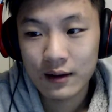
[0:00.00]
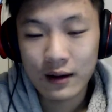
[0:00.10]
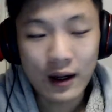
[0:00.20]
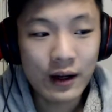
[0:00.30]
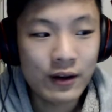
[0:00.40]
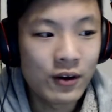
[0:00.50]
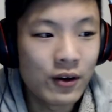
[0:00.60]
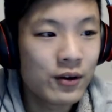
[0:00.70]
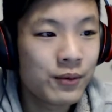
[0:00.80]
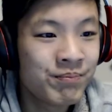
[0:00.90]
I don't know,
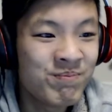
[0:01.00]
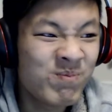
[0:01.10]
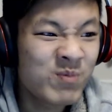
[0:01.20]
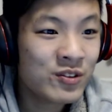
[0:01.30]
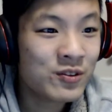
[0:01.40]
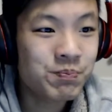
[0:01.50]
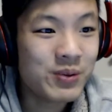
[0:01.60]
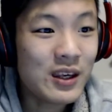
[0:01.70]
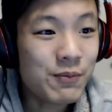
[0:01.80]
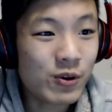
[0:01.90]
just
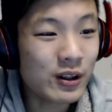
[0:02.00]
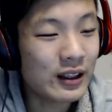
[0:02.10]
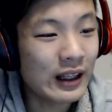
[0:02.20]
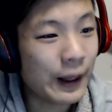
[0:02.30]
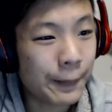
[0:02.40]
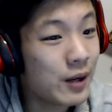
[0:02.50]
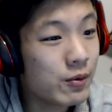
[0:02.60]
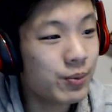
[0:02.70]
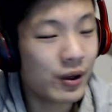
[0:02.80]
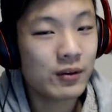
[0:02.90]
people like people
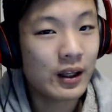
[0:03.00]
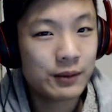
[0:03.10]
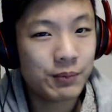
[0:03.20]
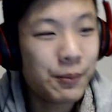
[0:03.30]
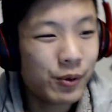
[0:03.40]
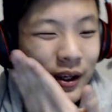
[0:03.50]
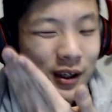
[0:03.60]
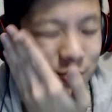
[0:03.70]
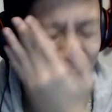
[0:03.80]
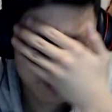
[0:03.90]
like people like him.
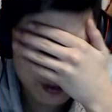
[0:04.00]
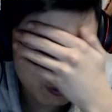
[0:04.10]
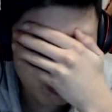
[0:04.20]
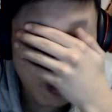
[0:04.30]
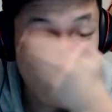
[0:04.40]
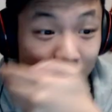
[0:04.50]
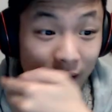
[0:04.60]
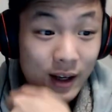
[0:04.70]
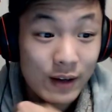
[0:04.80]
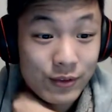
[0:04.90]
Just why I
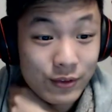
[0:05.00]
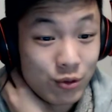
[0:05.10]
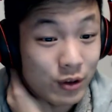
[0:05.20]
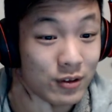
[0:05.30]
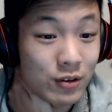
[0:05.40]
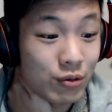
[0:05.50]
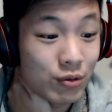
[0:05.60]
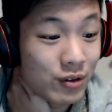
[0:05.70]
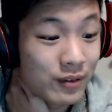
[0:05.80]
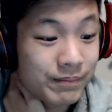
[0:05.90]
have trust issues